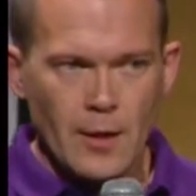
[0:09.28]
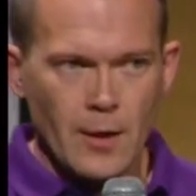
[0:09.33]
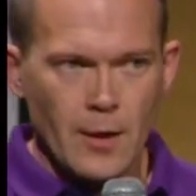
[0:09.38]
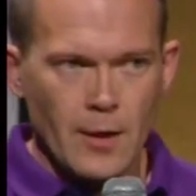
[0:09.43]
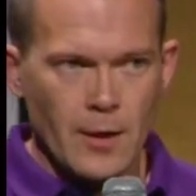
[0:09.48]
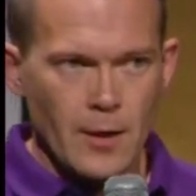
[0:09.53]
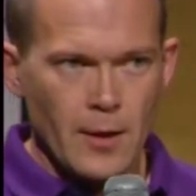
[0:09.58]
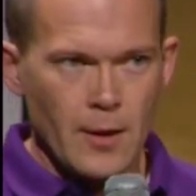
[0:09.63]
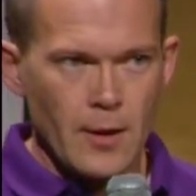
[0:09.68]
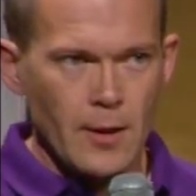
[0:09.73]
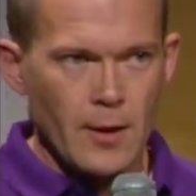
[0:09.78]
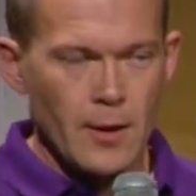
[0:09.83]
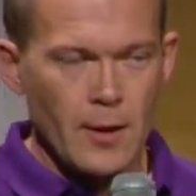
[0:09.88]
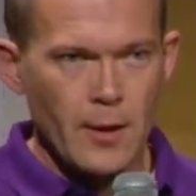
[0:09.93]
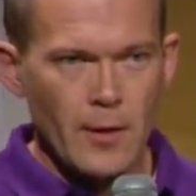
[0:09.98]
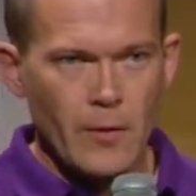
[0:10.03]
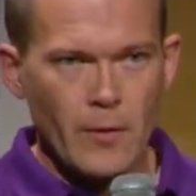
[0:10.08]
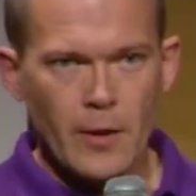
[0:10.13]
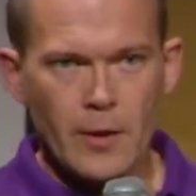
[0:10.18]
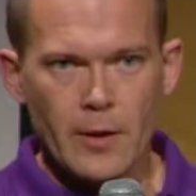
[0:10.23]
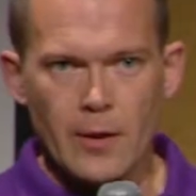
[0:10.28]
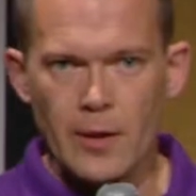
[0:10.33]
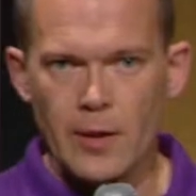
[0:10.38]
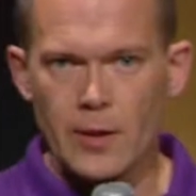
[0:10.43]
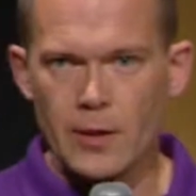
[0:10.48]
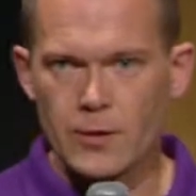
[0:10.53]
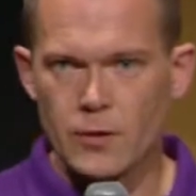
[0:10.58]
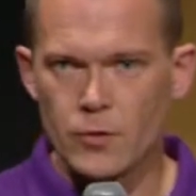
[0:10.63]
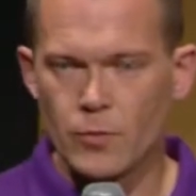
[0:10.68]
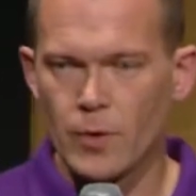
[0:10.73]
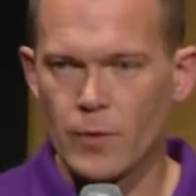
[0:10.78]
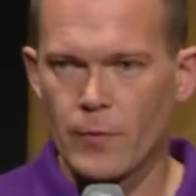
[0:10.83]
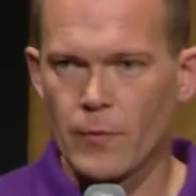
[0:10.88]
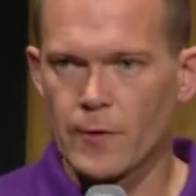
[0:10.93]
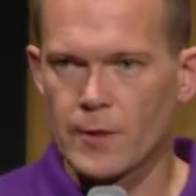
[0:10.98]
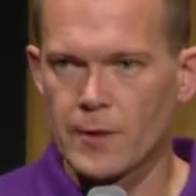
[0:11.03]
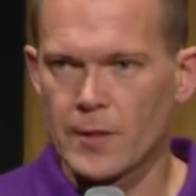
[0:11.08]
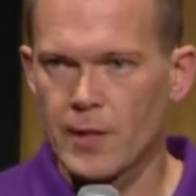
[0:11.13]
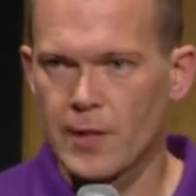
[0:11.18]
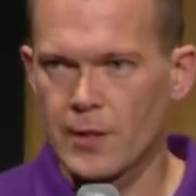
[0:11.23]
Uh, and to be
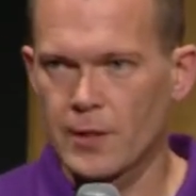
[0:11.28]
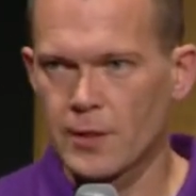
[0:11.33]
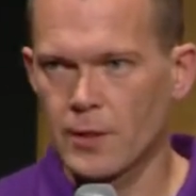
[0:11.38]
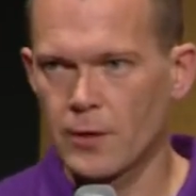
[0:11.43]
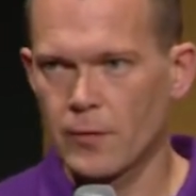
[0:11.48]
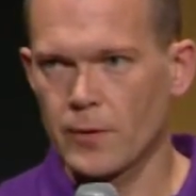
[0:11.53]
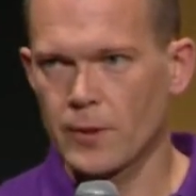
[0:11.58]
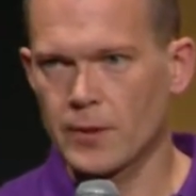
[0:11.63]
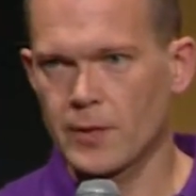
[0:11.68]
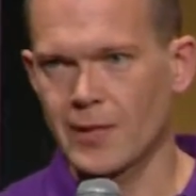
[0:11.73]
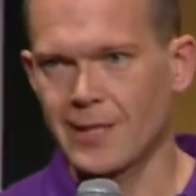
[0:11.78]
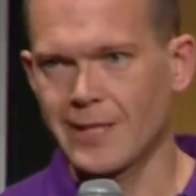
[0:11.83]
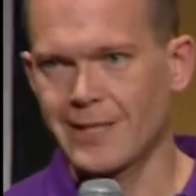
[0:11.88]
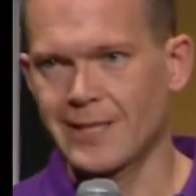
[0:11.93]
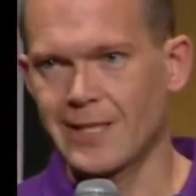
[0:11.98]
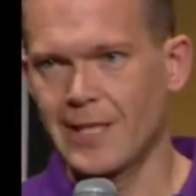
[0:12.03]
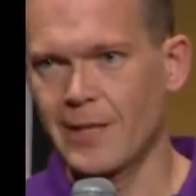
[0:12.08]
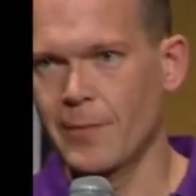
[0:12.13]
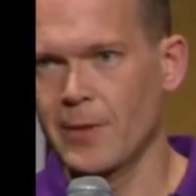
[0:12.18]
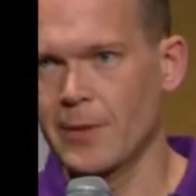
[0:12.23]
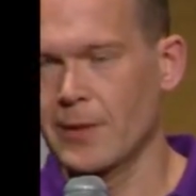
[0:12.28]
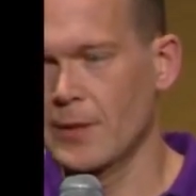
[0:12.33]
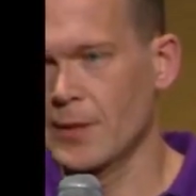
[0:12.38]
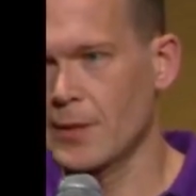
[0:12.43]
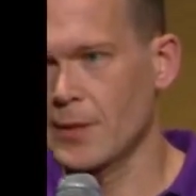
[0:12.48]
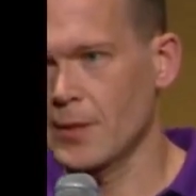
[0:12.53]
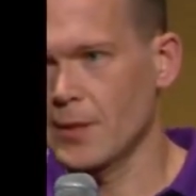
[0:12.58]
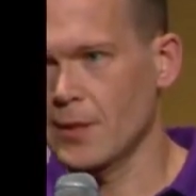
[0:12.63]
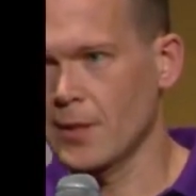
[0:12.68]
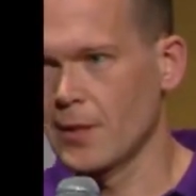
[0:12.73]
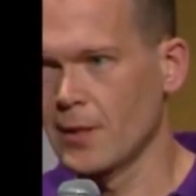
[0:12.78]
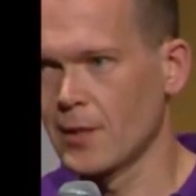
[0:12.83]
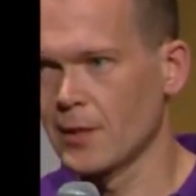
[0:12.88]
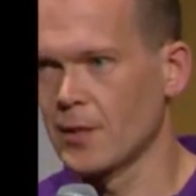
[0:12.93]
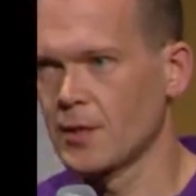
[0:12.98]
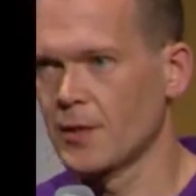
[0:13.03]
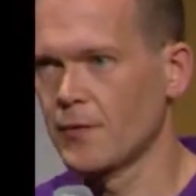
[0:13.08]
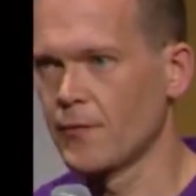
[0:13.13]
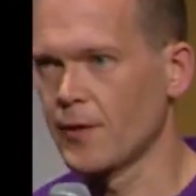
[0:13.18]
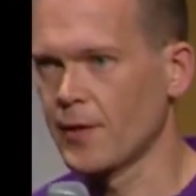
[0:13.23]
precise, it was Zabbix uh,
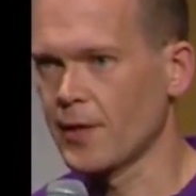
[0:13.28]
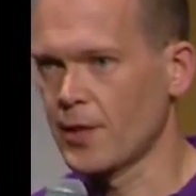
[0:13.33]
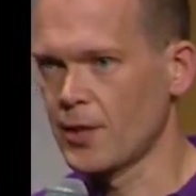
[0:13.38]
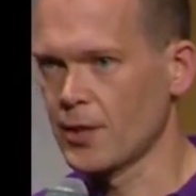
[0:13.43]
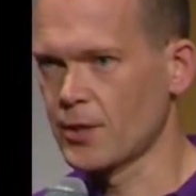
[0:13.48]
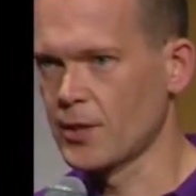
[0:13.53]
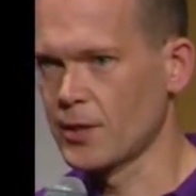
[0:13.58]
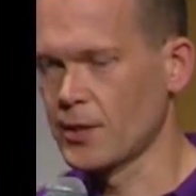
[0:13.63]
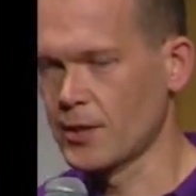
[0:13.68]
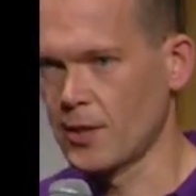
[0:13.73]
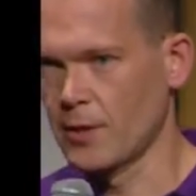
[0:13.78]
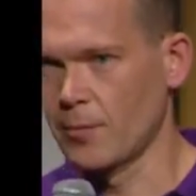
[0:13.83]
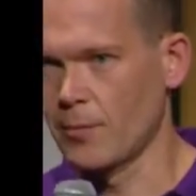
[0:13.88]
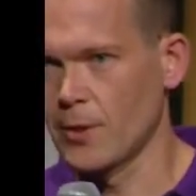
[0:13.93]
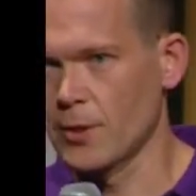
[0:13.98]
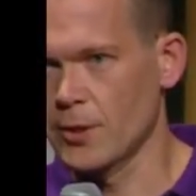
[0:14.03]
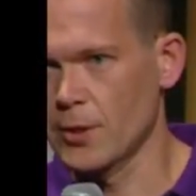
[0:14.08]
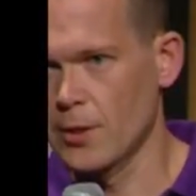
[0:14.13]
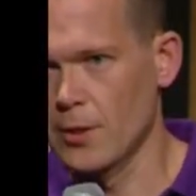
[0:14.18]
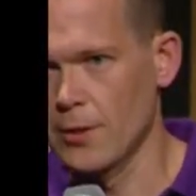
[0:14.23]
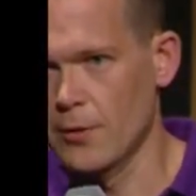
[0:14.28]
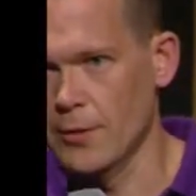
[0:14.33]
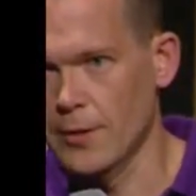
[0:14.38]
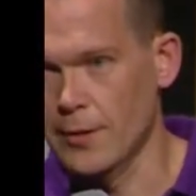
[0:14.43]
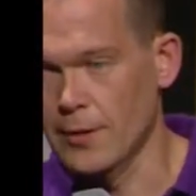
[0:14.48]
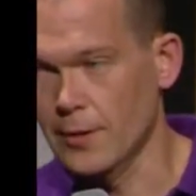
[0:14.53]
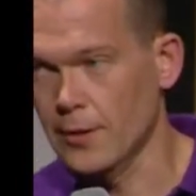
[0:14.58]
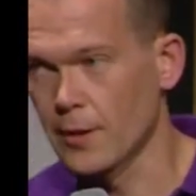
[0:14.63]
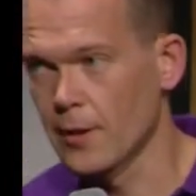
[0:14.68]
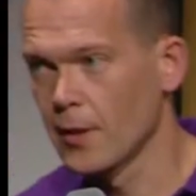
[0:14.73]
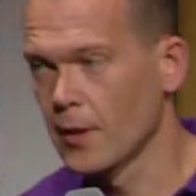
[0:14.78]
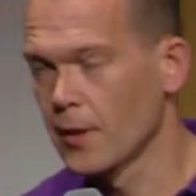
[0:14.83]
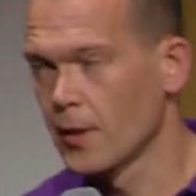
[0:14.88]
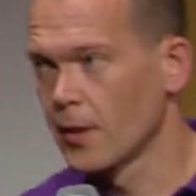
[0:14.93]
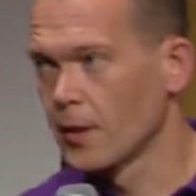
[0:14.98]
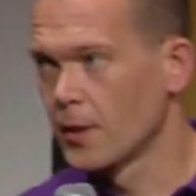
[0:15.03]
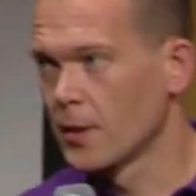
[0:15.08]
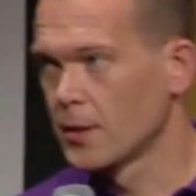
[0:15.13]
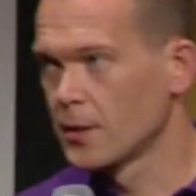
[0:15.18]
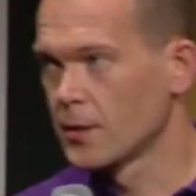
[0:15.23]
notifications and machine learning.
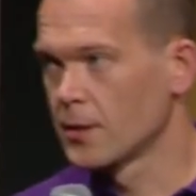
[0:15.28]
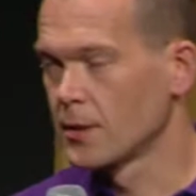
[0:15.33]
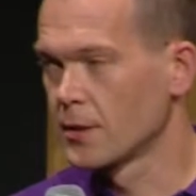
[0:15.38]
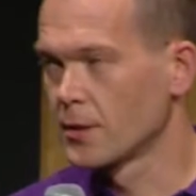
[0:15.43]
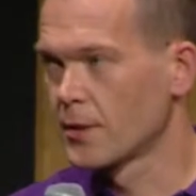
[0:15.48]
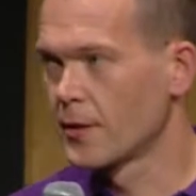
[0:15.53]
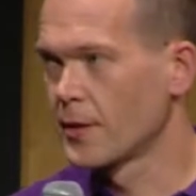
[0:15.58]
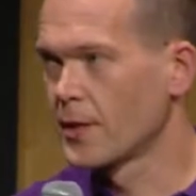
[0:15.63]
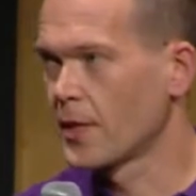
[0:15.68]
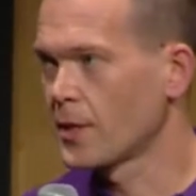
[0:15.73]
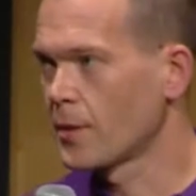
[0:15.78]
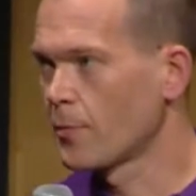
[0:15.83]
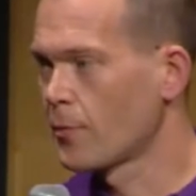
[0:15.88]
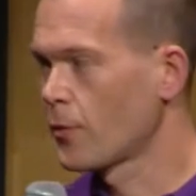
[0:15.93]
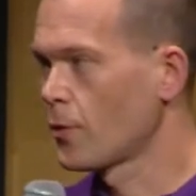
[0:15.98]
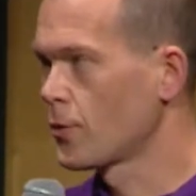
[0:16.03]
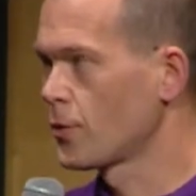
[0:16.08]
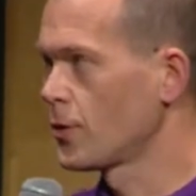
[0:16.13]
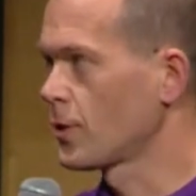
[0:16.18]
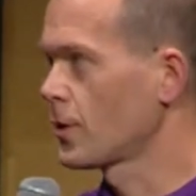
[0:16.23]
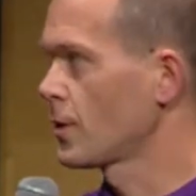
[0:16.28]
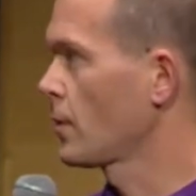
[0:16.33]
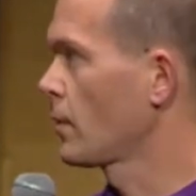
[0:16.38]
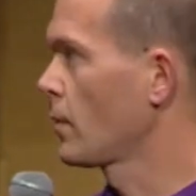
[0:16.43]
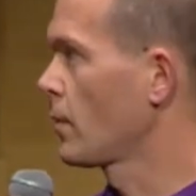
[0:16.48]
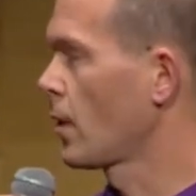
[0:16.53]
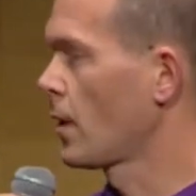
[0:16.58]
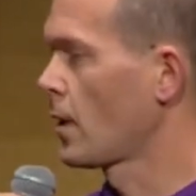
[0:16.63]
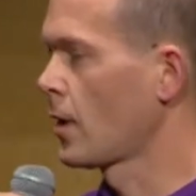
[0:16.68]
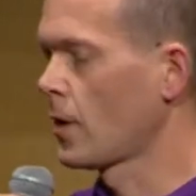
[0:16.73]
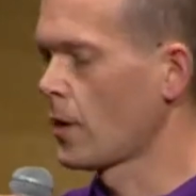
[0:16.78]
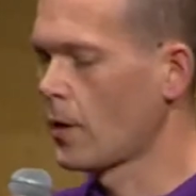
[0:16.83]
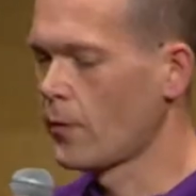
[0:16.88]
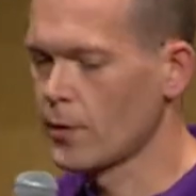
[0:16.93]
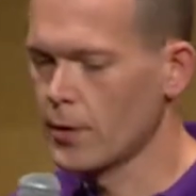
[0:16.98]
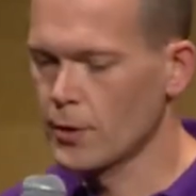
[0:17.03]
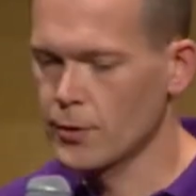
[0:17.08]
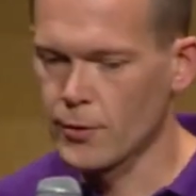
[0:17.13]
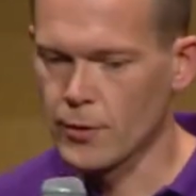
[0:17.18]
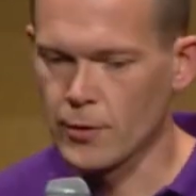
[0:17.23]
Since the data project, uh, I
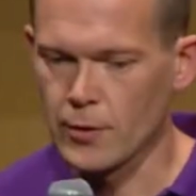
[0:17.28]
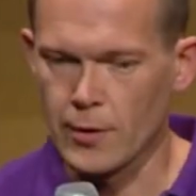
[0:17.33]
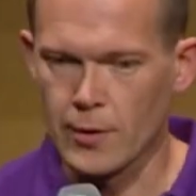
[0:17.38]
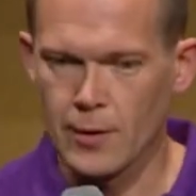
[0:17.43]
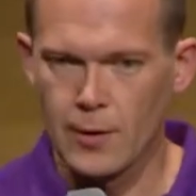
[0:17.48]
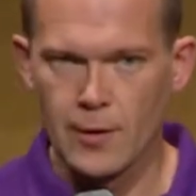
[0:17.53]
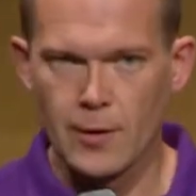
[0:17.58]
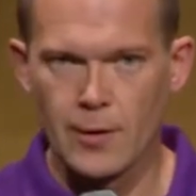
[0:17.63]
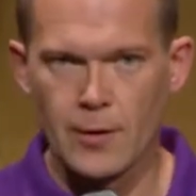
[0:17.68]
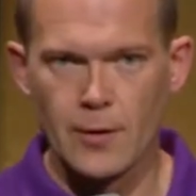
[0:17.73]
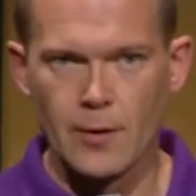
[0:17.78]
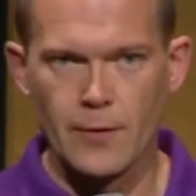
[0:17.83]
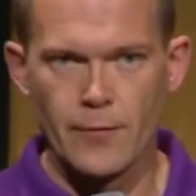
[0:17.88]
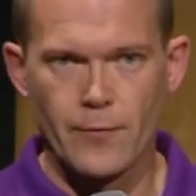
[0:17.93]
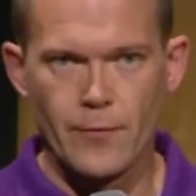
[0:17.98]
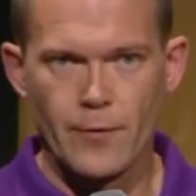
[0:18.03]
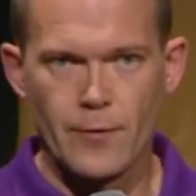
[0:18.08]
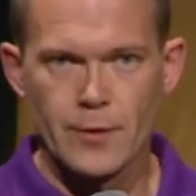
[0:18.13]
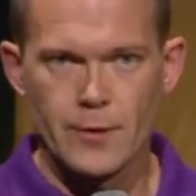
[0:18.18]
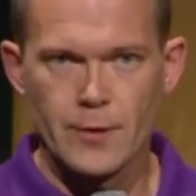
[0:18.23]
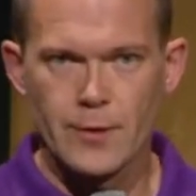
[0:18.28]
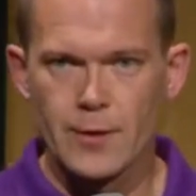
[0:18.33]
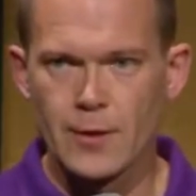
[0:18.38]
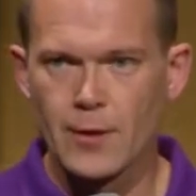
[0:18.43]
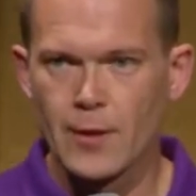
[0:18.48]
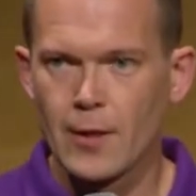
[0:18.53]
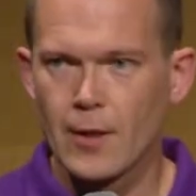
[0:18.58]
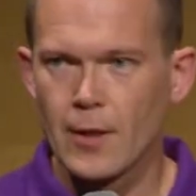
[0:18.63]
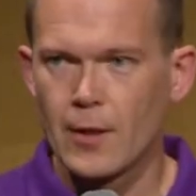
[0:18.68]
want to talk uh, first.